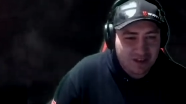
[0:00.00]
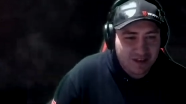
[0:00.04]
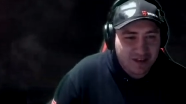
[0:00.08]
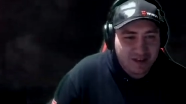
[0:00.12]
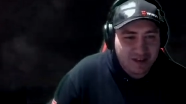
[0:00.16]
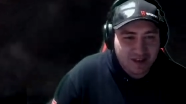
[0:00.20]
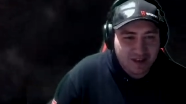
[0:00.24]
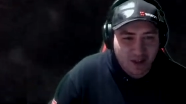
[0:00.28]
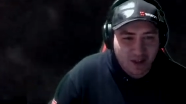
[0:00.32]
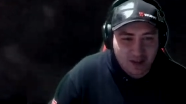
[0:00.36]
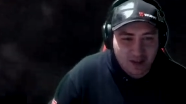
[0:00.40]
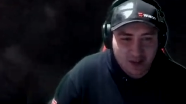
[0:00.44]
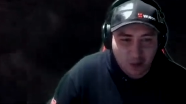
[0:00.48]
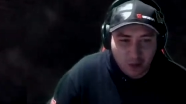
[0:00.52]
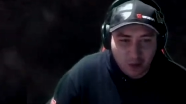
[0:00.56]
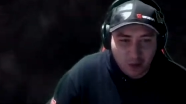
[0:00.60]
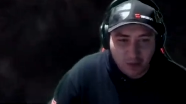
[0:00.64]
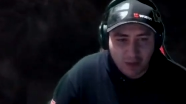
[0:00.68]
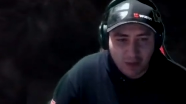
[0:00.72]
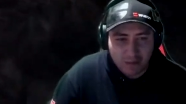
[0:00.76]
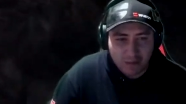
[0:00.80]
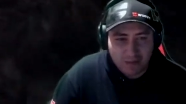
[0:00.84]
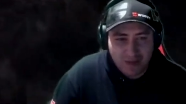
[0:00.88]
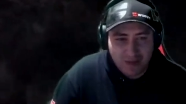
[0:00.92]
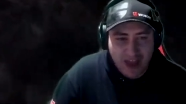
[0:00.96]
Oh,
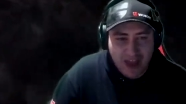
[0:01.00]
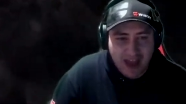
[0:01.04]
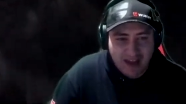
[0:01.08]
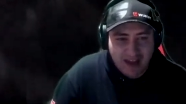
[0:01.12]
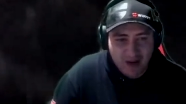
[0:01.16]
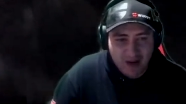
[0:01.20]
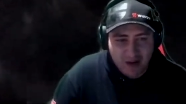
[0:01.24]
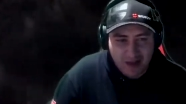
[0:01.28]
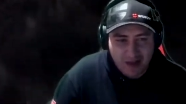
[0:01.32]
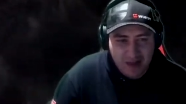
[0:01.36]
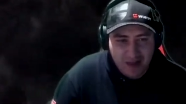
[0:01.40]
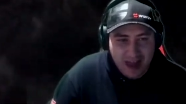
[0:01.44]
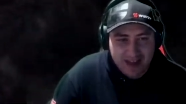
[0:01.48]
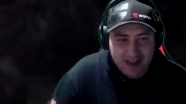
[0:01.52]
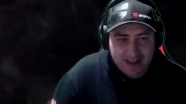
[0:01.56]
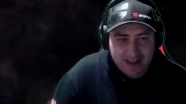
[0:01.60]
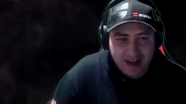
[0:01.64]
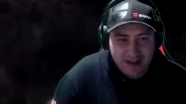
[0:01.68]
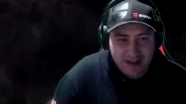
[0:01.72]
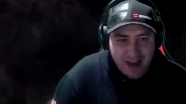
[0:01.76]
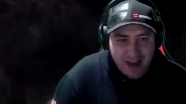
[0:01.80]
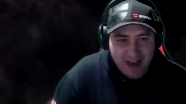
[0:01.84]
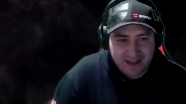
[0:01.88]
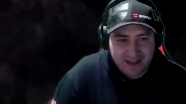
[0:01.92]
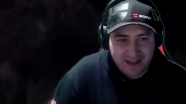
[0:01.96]
well, that, okay, that
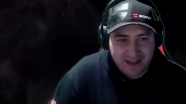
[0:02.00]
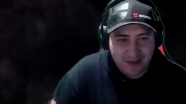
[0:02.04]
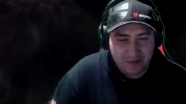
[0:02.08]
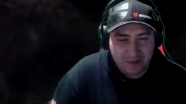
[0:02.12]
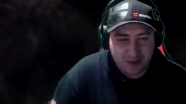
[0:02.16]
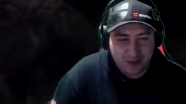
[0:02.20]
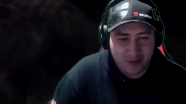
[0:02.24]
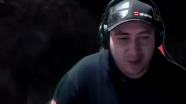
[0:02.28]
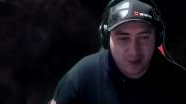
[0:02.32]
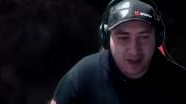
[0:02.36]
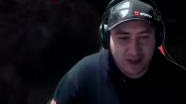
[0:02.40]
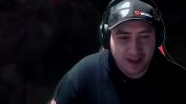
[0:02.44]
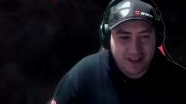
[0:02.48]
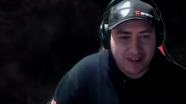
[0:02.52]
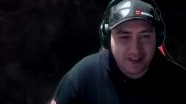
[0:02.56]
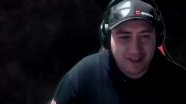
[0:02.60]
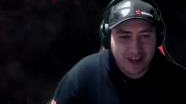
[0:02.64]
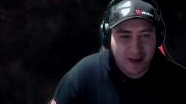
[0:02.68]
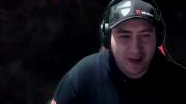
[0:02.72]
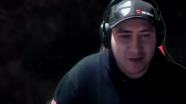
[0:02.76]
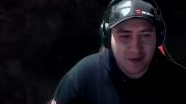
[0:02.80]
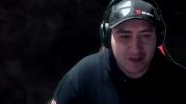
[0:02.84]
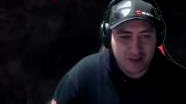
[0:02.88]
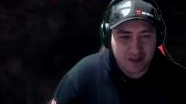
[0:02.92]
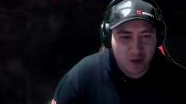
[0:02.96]
definitely went in.
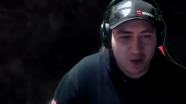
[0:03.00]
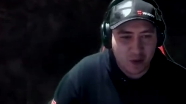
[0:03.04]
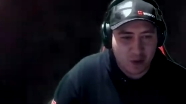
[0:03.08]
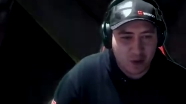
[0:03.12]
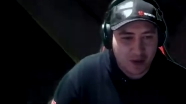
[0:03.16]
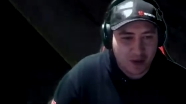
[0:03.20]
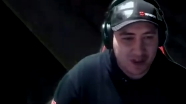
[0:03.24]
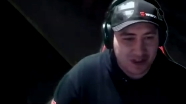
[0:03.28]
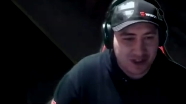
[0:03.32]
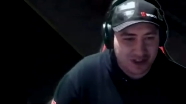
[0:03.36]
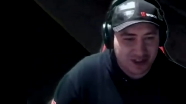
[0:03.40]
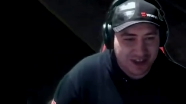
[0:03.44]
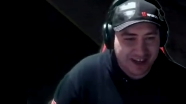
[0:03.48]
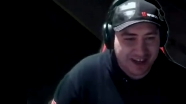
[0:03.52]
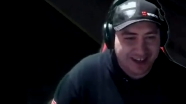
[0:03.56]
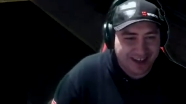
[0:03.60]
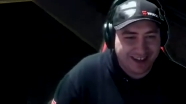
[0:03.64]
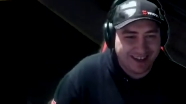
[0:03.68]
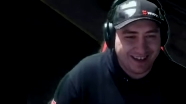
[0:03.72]
That was no question there.